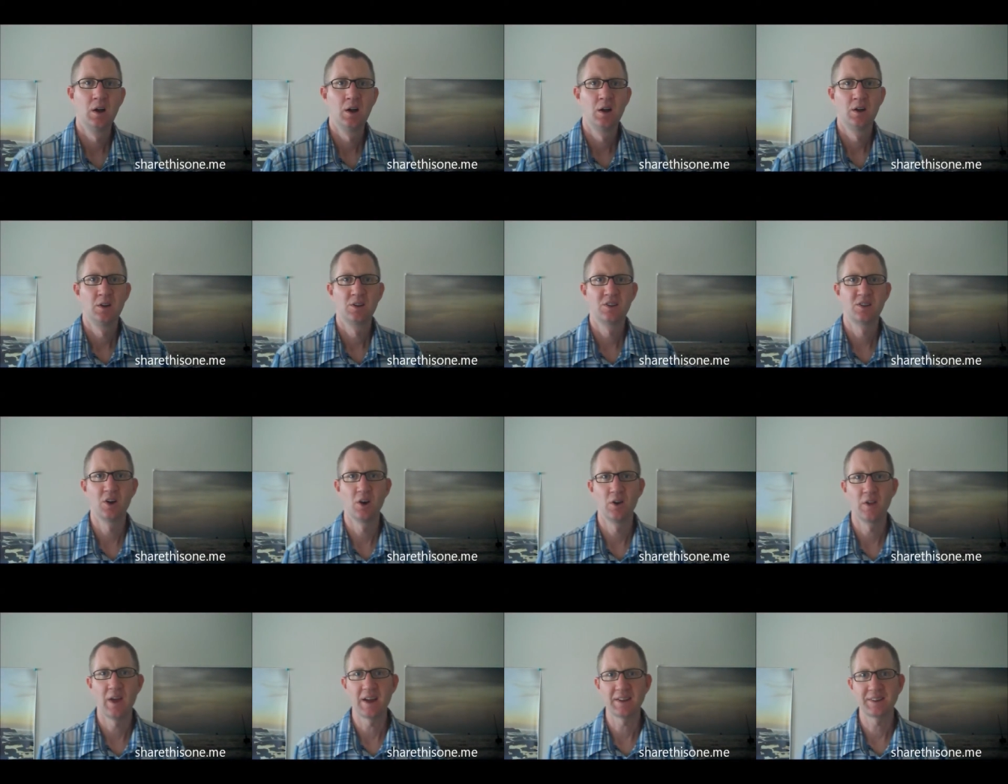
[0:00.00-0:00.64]

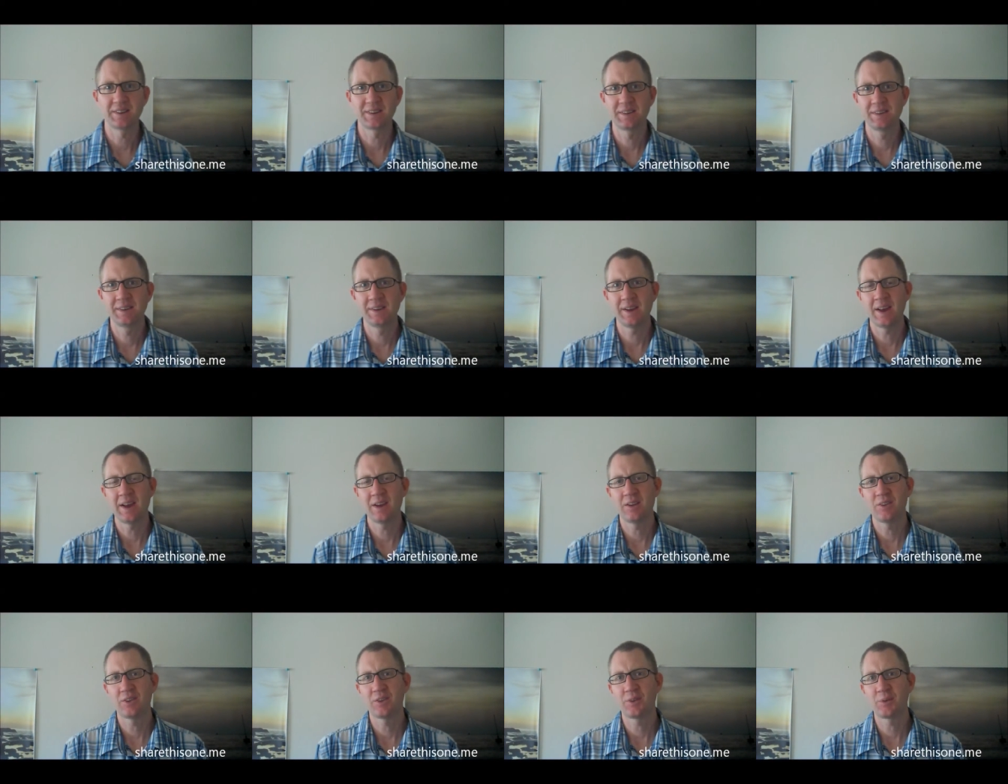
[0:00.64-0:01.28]
So that's
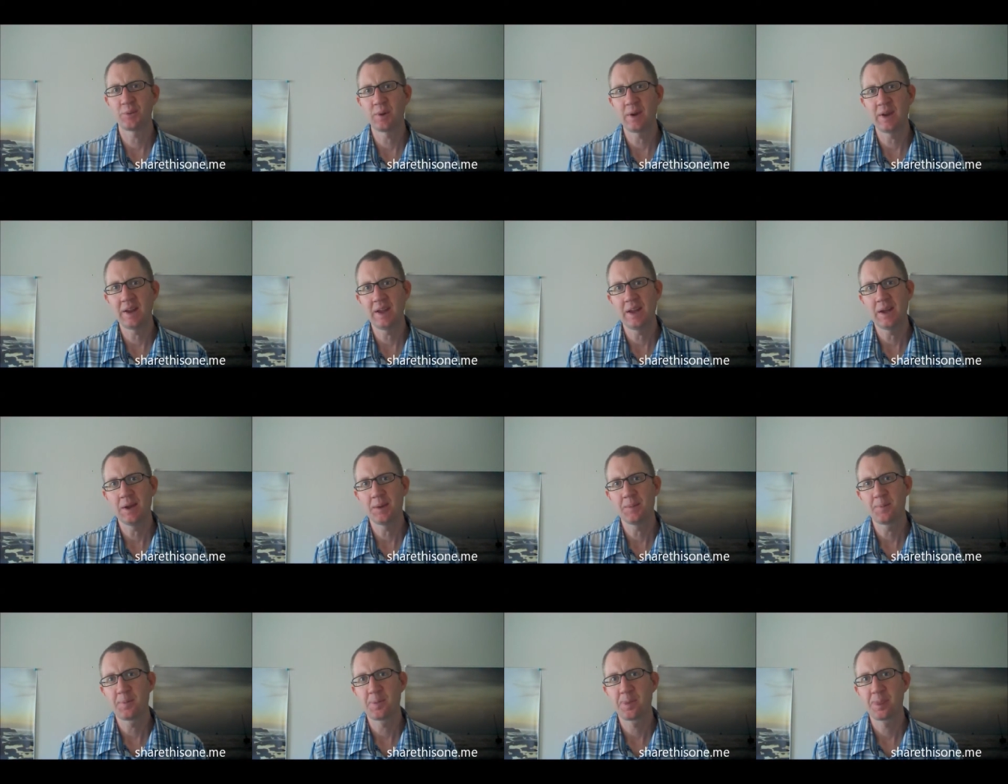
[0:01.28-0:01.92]
day 3.
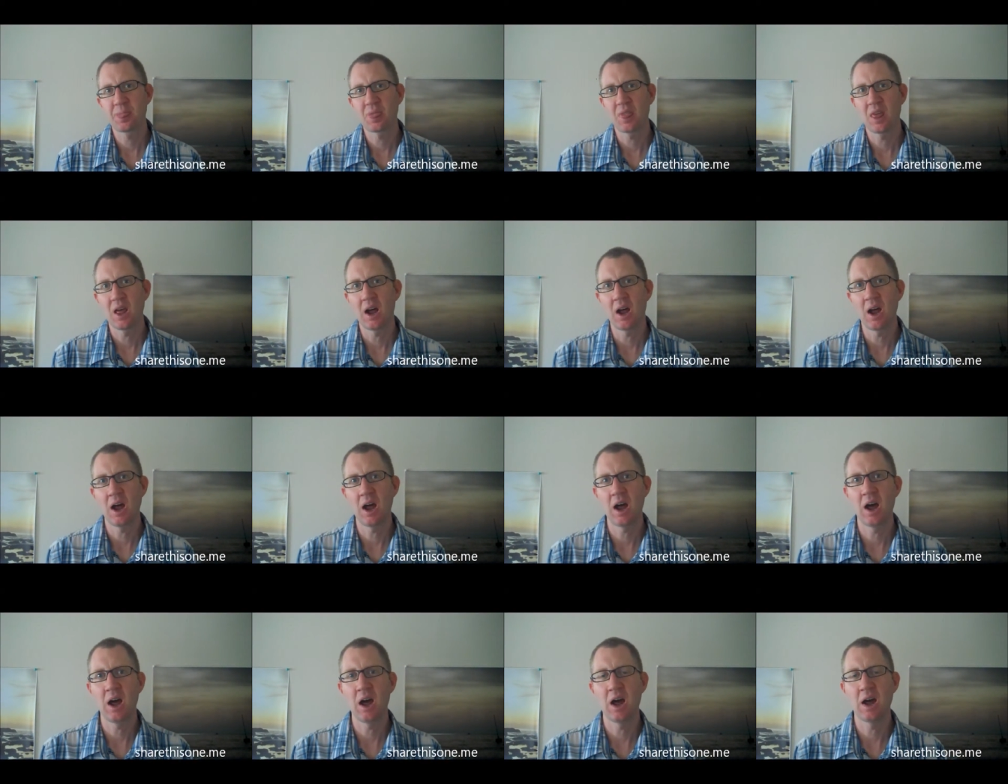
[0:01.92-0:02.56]

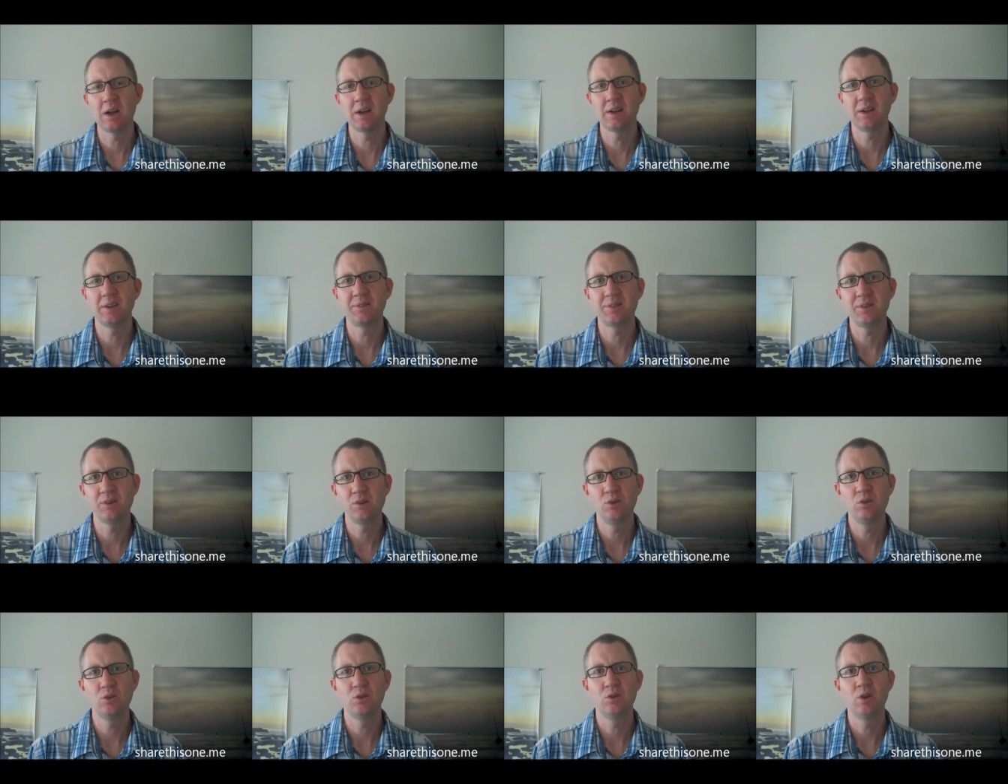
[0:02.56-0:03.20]
If
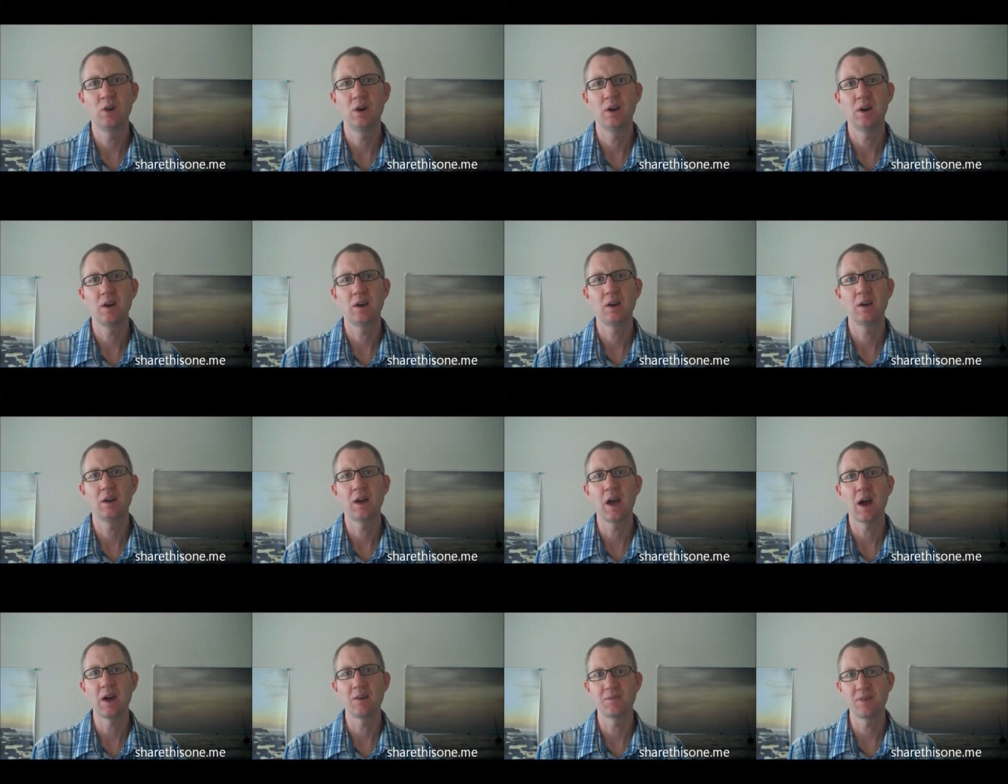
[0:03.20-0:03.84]
you
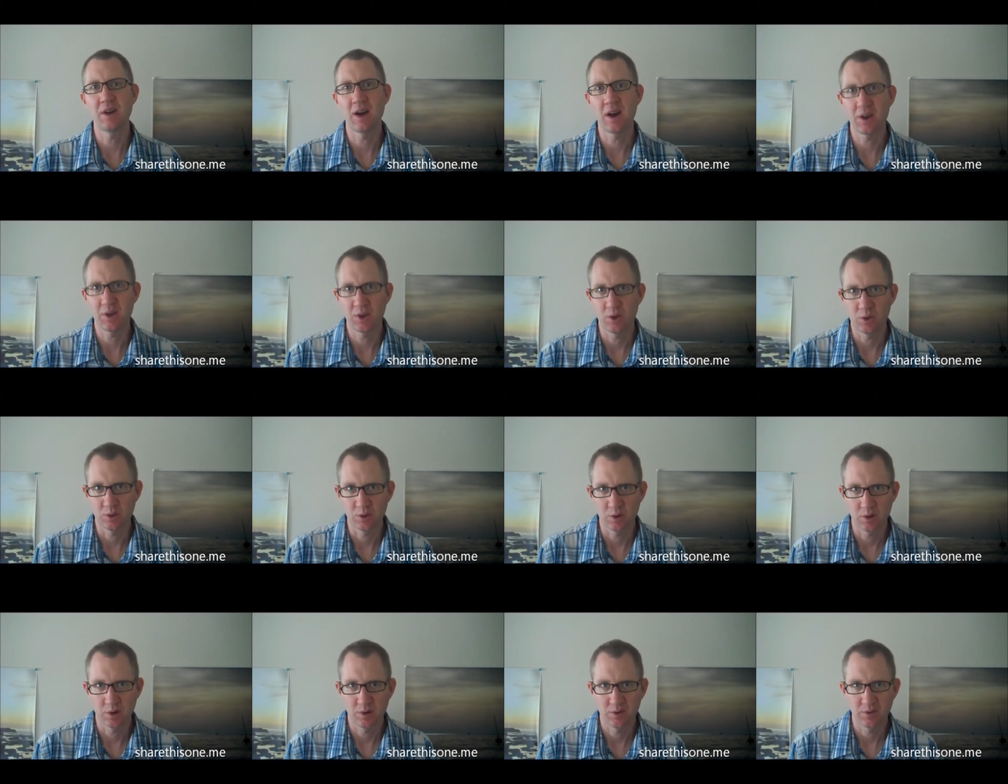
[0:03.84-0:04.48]
got value
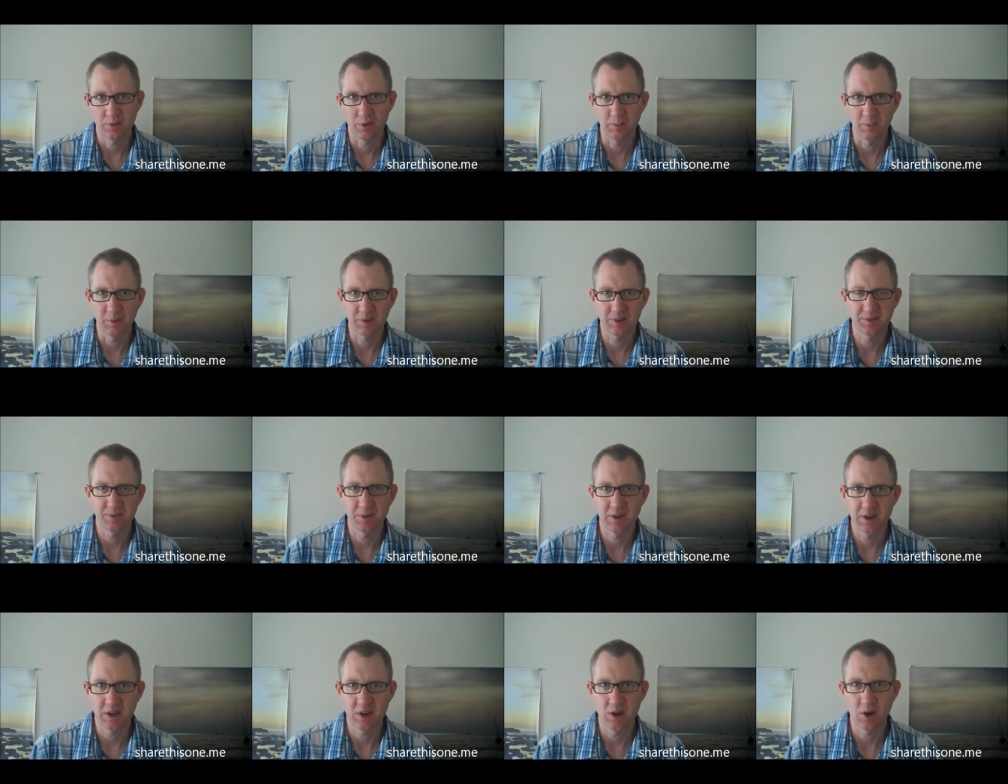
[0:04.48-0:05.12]
from this
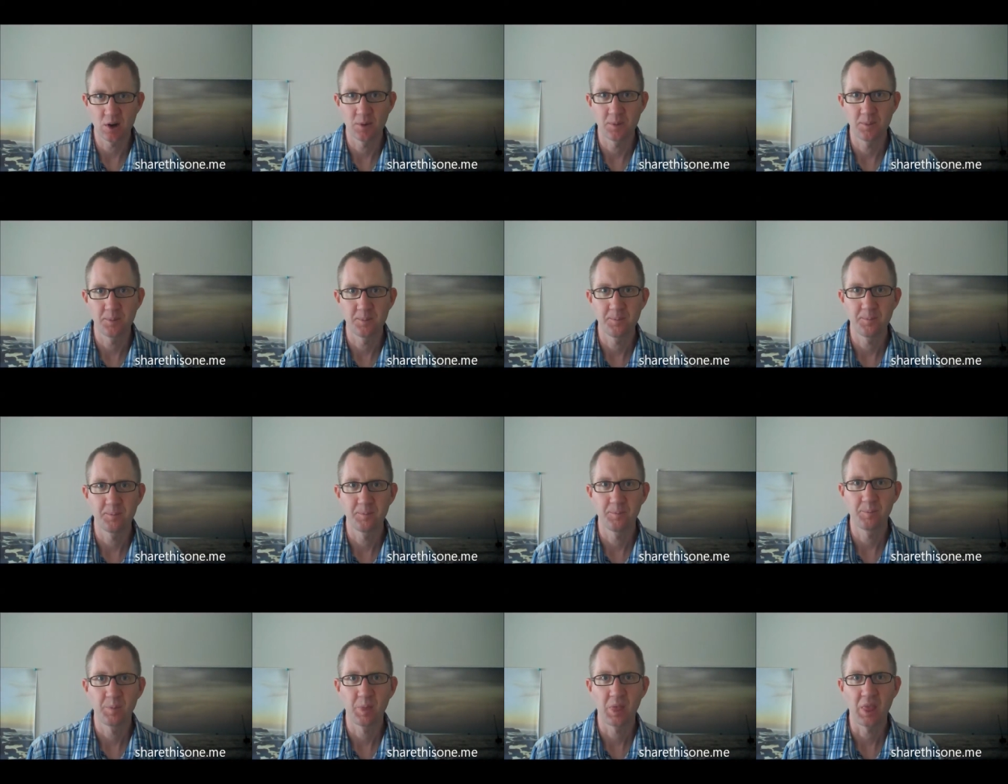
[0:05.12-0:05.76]
video,
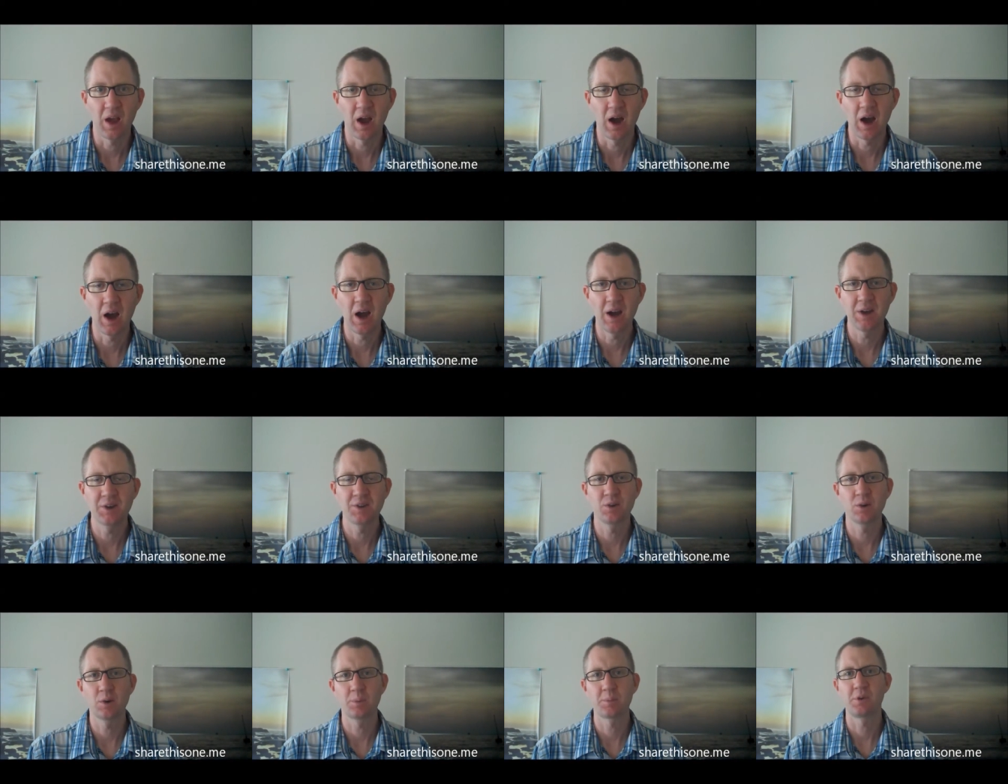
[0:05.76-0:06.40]
I
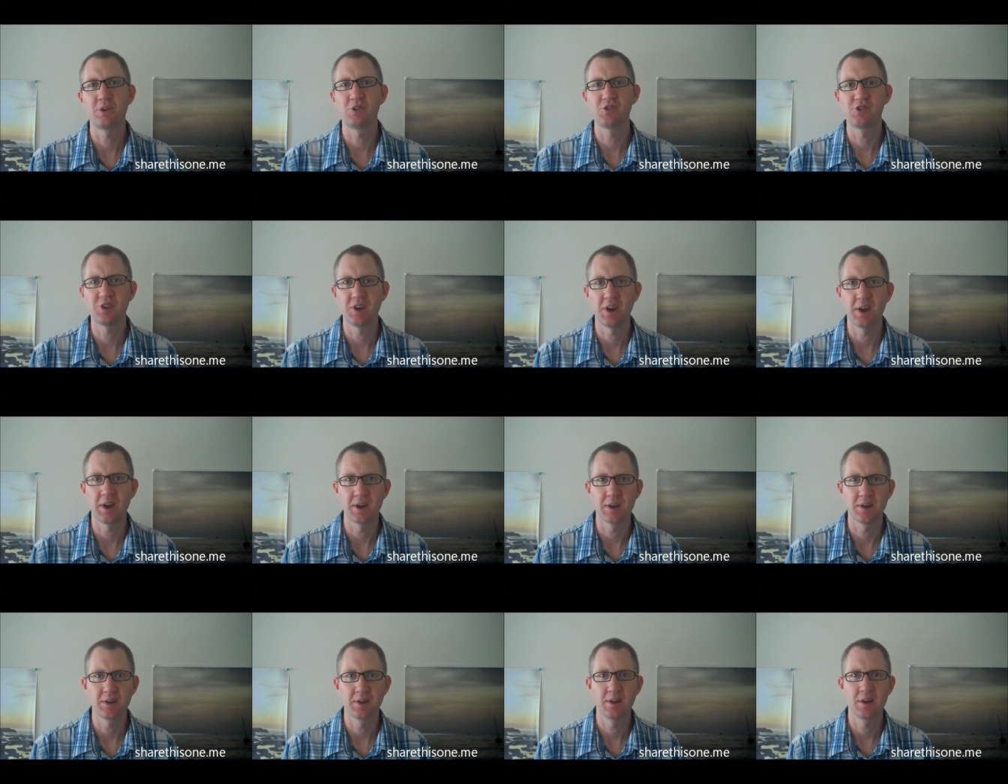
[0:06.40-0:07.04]
do appreciate
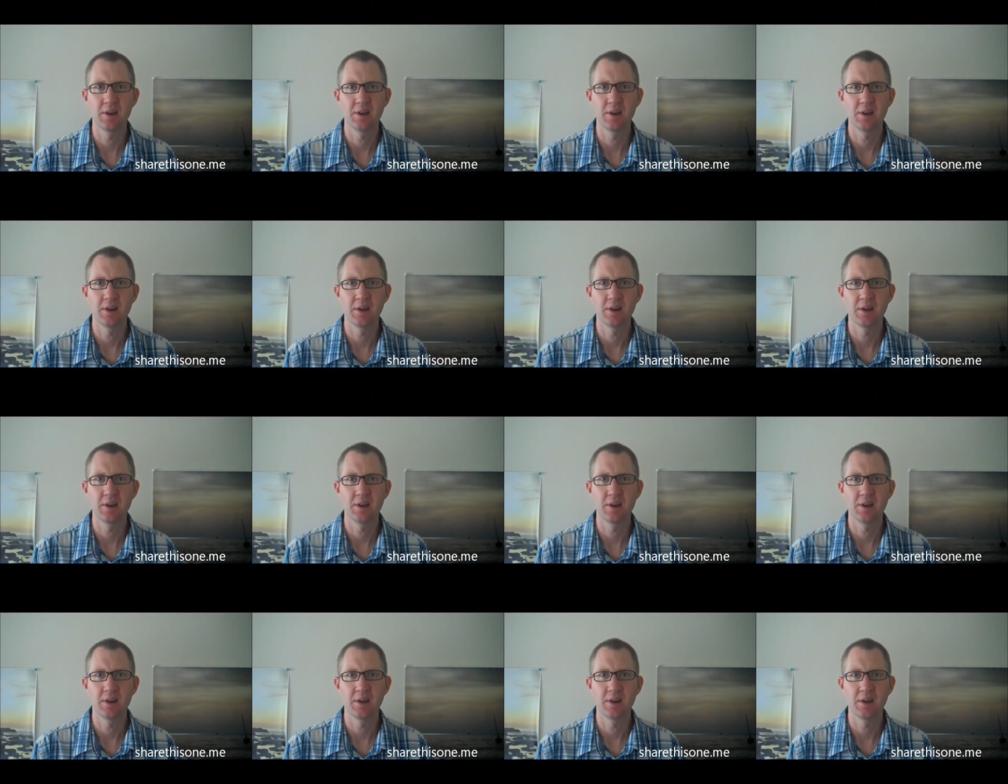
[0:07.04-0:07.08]
it.